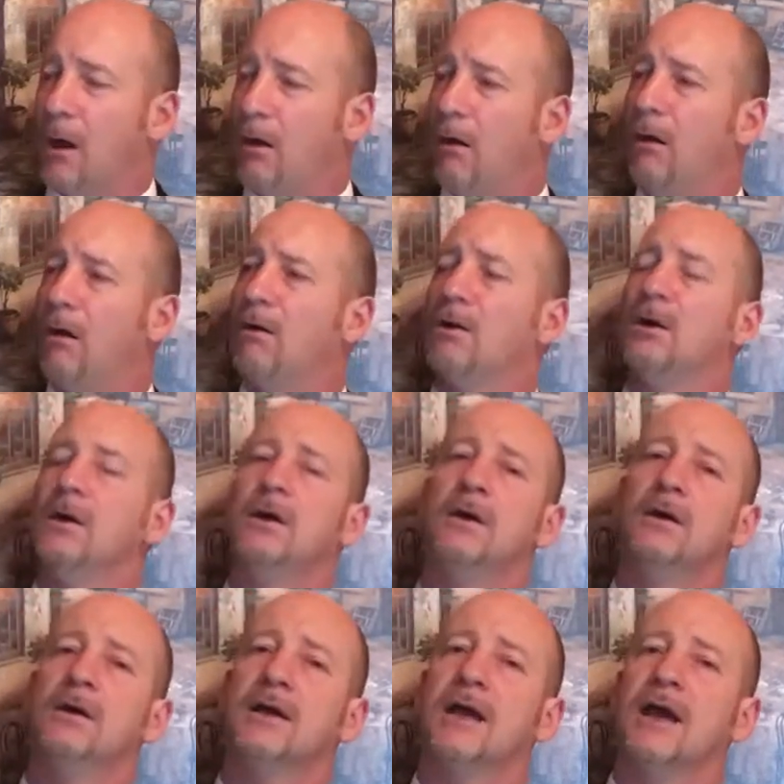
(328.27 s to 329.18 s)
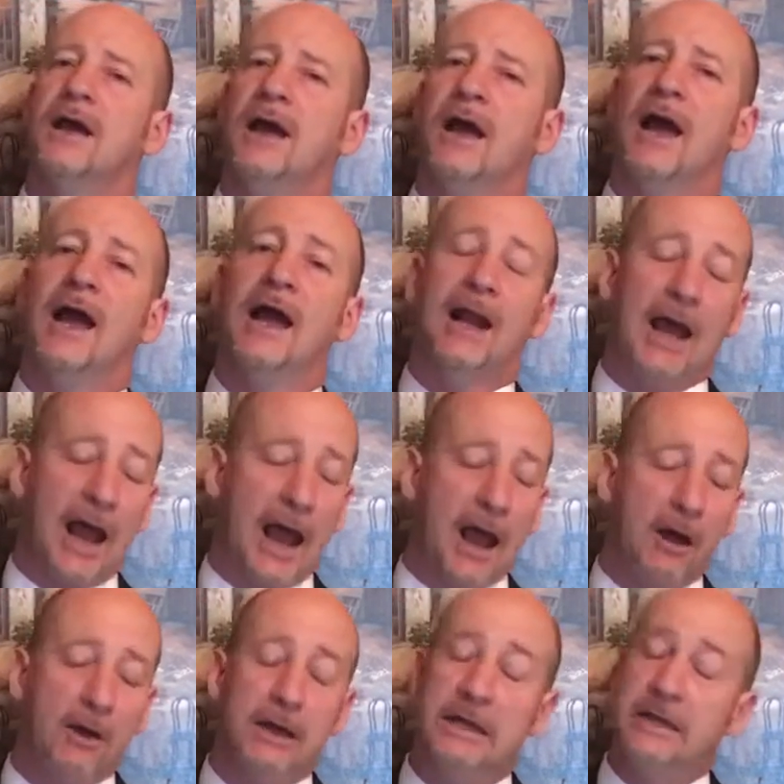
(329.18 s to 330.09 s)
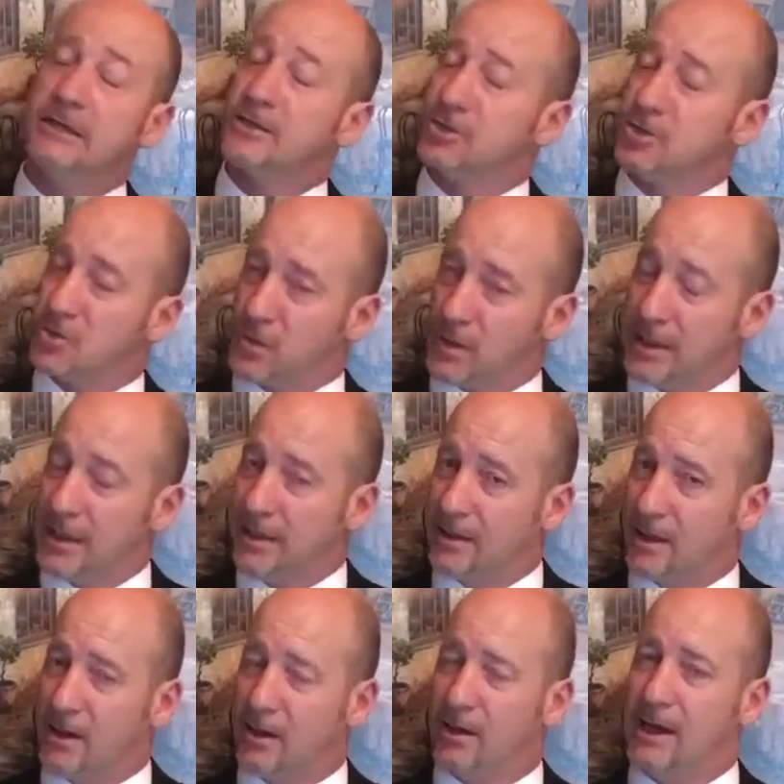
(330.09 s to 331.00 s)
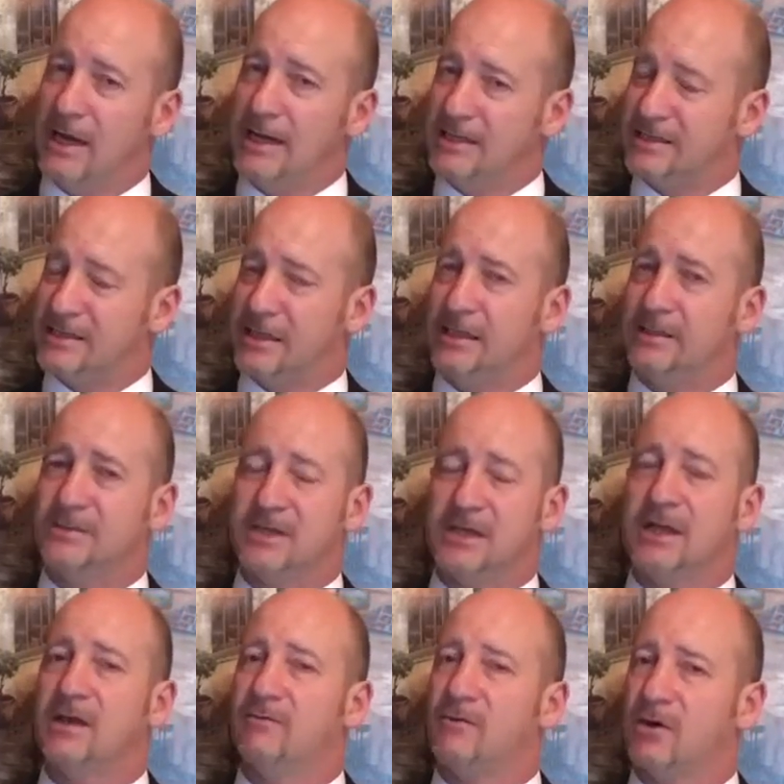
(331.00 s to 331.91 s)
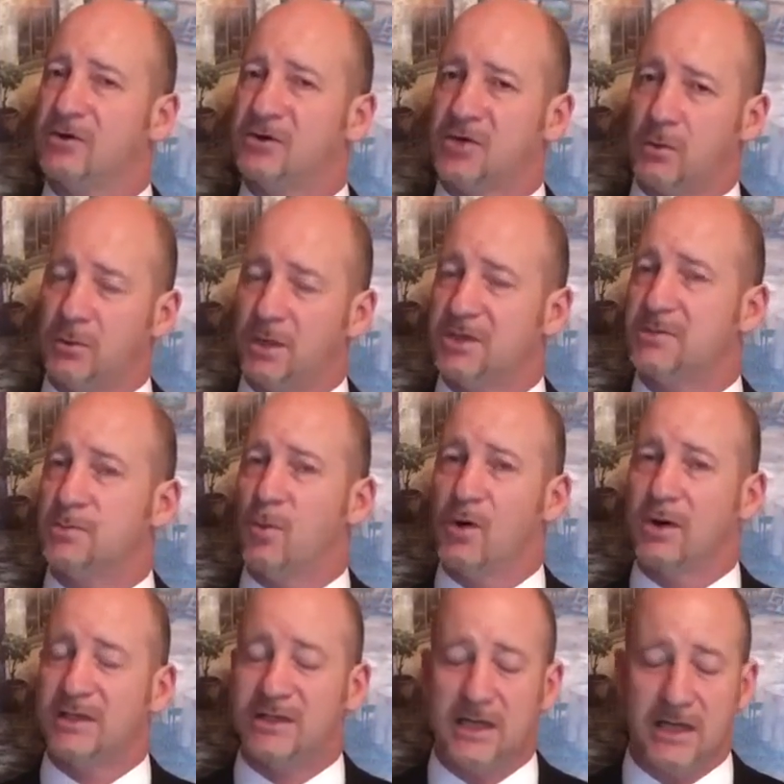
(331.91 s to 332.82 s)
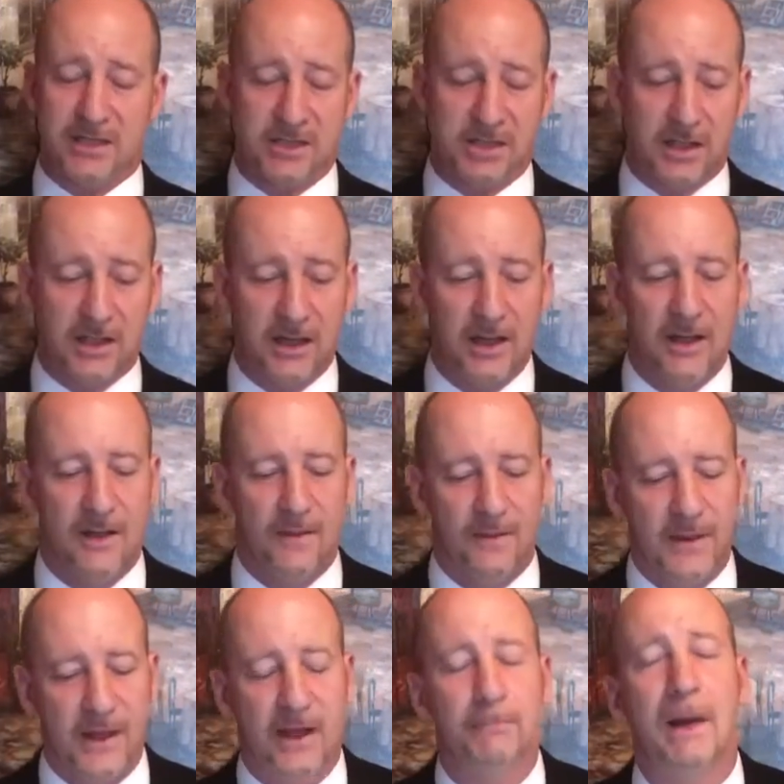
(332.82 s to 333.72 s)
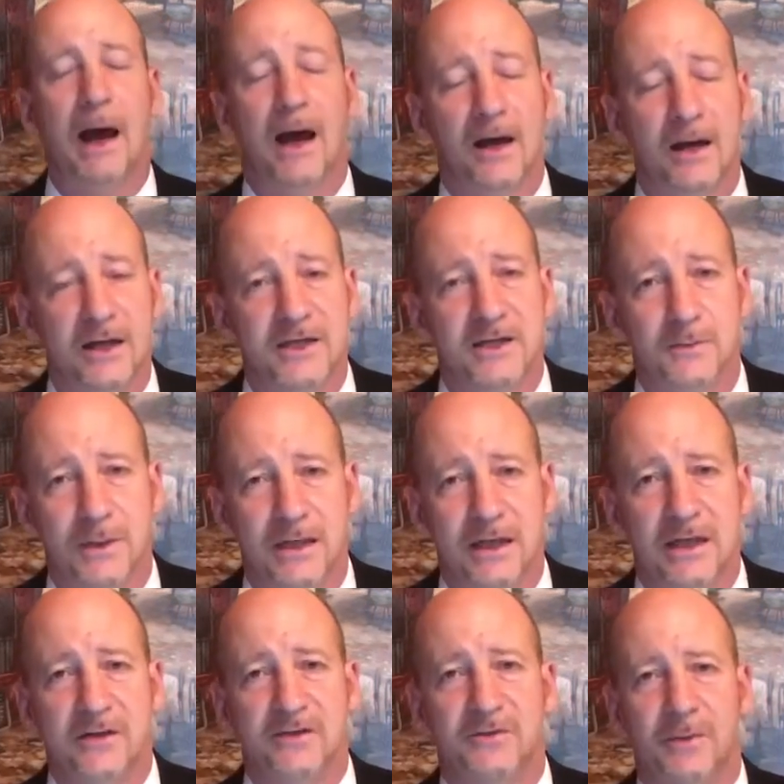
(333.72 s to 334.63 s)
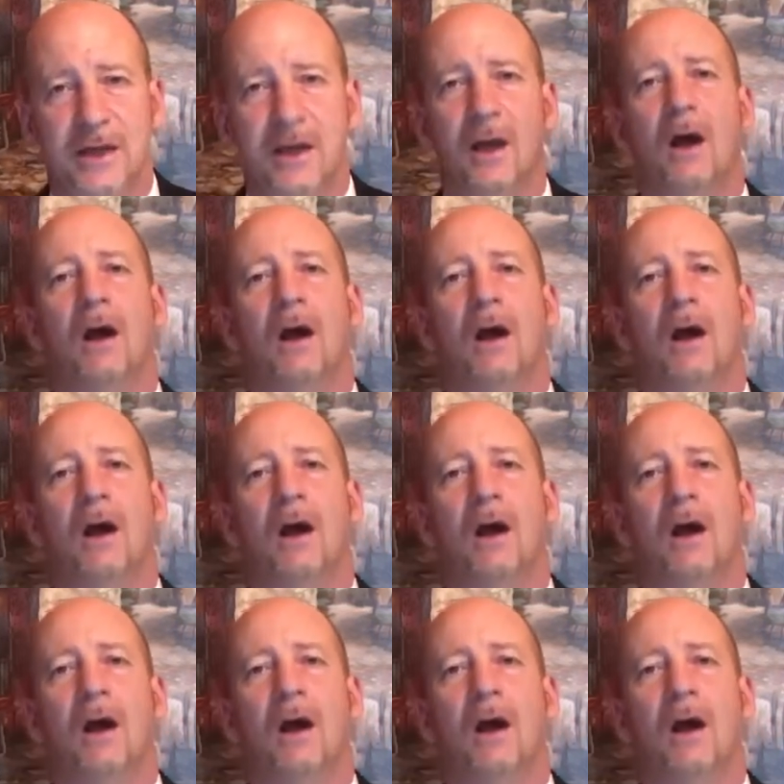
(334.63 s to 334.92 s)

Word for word: Oh, look at how he's treating her. He seems to give her so much more attention than my husband gives me.